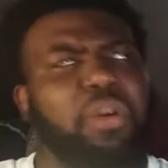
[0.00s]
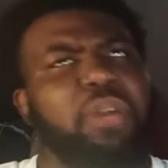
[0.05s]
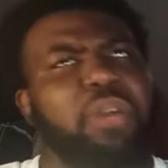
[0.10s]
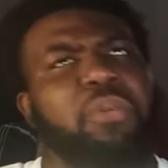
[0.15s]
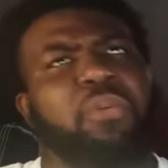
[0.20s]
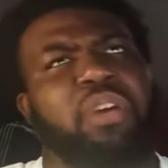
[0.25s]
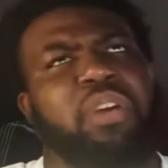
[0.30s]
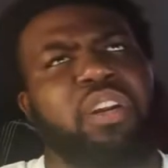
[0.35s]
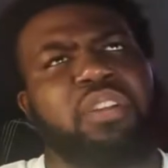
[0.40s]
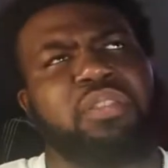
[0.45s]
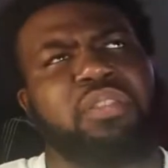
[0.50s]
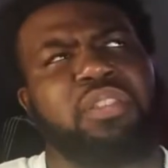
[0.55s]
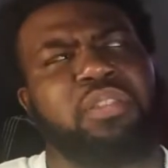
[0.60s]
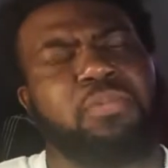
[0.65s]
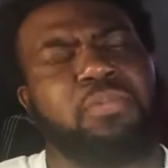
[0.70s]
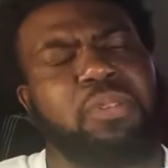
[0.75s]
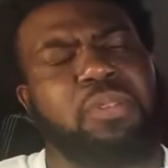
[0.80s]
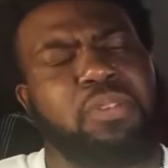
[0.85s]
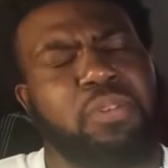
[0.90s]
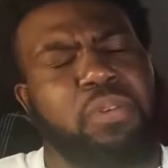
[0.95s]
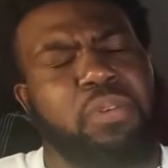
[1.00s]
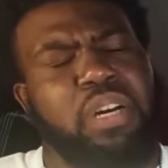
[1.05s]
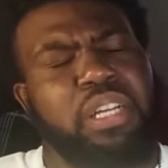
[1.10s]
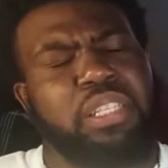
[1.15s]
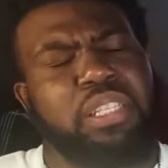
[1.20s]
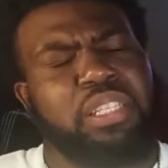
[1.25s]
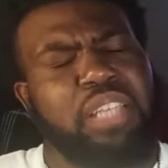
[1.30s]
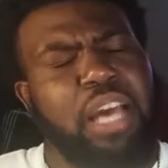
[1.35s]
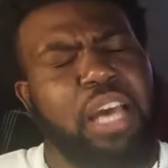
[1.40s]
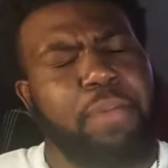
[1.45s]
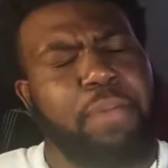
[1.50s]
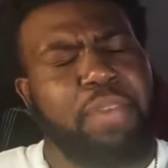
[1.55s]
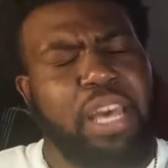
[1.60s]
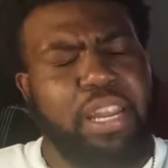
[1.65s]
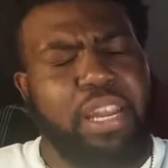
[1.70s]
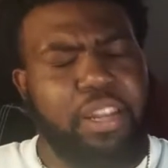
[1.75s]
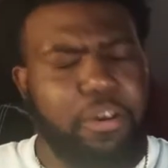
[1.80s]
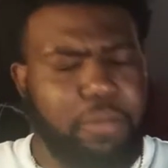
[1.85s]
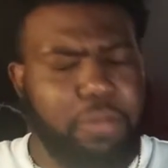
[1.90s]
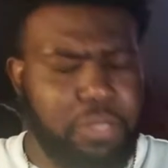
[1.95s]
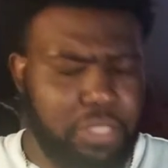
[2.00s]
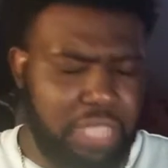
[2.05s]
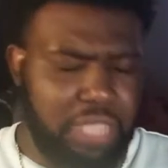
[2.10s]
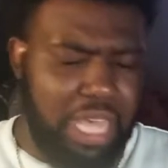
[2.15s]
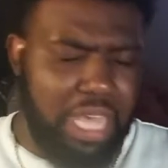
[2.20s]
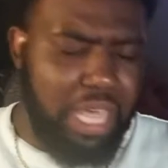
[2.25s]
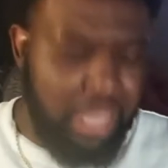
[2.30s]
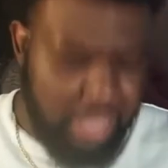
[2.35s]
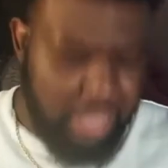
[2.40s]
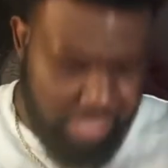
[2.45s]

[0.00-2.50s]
Wait, what are sumo squats? I mean, I know it's, I